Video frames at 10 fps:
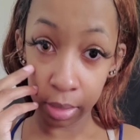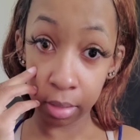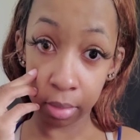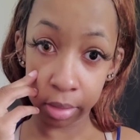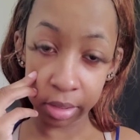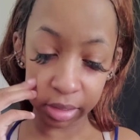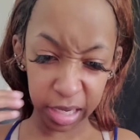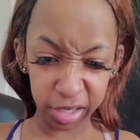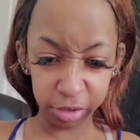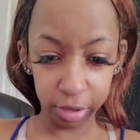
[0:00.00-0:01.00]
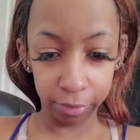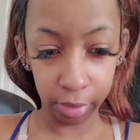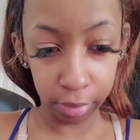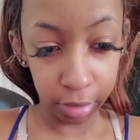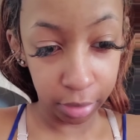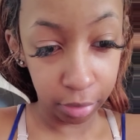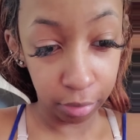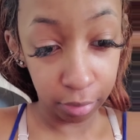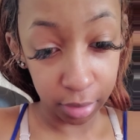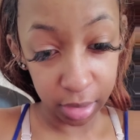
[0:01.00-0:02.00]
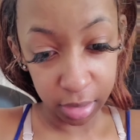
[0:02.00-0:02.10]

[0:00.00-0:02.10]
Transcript: Wow, that's actually very cute.